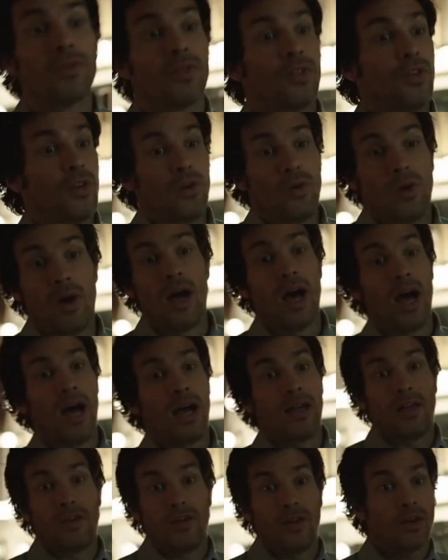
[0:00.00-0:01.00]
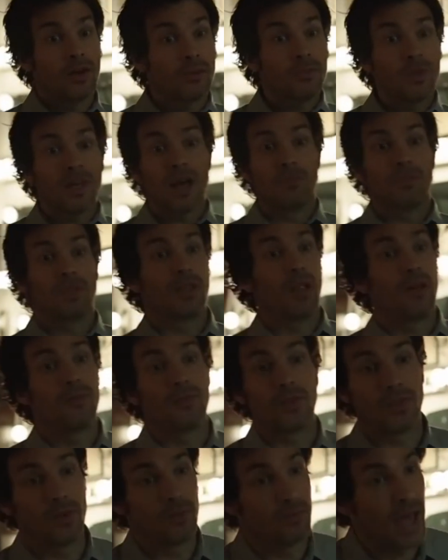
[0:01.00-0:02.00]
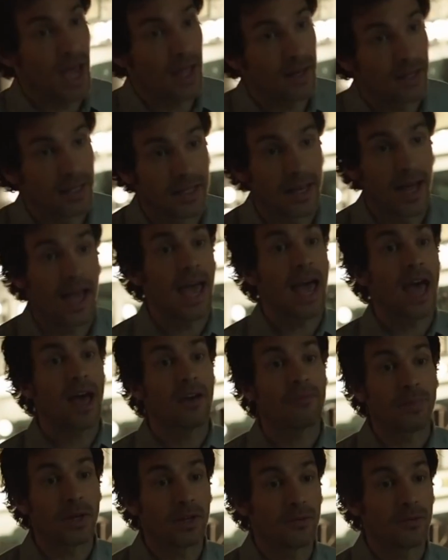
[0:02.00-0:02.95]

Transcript: wealthy society. Hear me, I'm in love with you, Madeline. I have